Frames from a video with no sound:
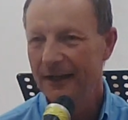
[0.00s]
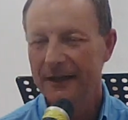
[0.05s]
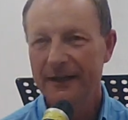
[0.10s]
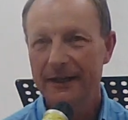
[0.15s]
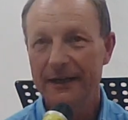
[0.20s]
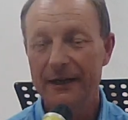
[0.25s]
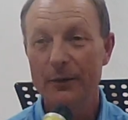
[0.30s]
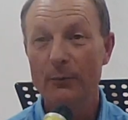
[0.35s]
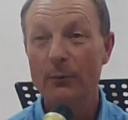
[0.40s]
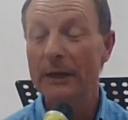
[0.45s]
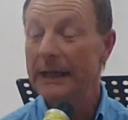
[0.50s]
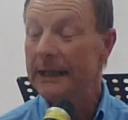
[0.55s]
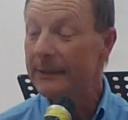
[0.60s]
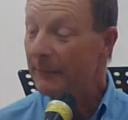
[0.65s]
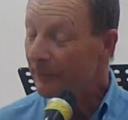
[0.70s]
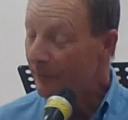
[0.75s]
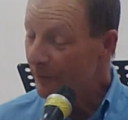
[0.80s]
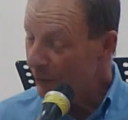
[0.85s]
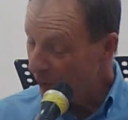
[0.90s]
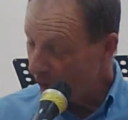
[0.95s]
King William
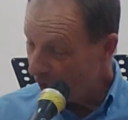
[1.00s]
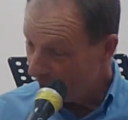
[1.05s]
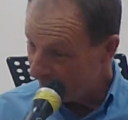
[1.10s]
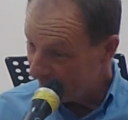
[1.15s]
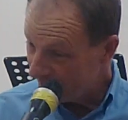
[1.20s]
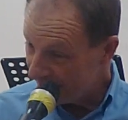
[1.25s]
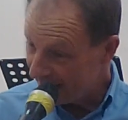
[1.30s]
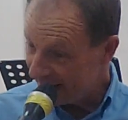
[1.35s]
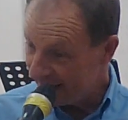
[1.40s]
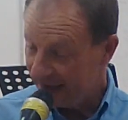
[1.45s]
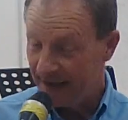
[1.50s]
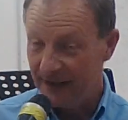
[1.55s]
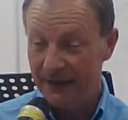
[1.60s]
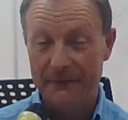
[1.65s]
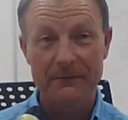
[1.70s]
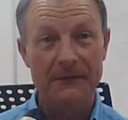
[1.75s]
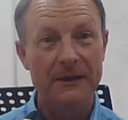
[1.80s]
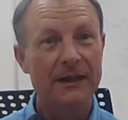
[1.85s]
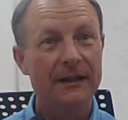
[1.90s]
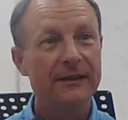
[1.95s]
of Normandy.
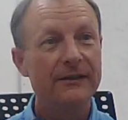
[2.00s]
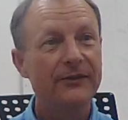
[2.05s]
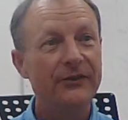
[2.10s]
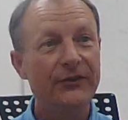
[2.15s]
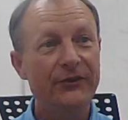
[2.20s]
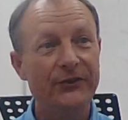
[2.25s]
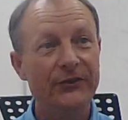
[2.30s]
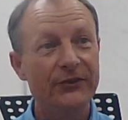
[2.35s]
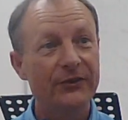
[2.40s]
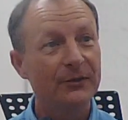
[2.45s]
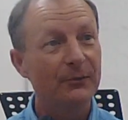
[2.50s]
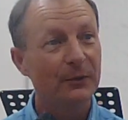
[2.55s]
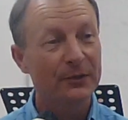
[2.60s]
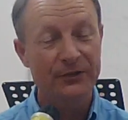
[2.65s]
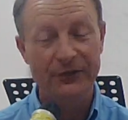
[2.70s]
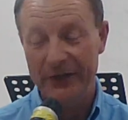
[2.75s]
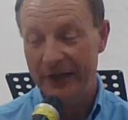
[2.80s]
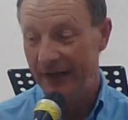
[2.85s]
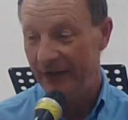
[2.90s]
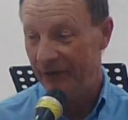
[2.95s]

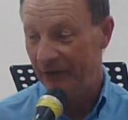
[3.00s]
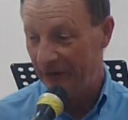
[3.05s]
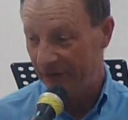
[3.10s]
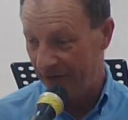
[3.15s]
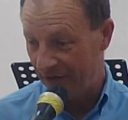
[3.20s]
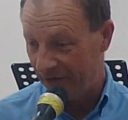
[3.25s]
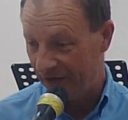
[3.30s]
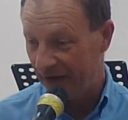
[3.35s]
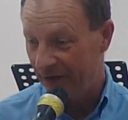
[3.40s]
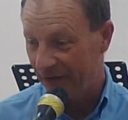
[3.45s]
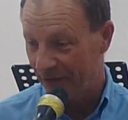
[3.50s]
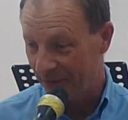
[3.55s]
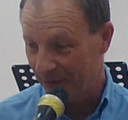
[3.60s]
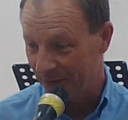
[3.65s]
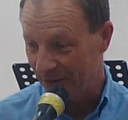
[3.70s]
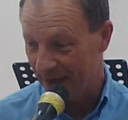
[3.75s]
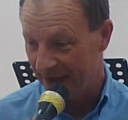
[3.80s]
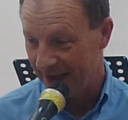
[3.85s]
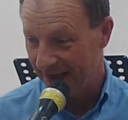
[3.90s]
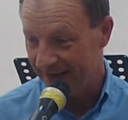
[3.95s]
1066 and
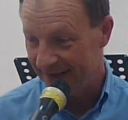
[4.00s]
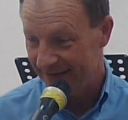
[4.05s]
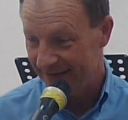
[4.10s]
all that.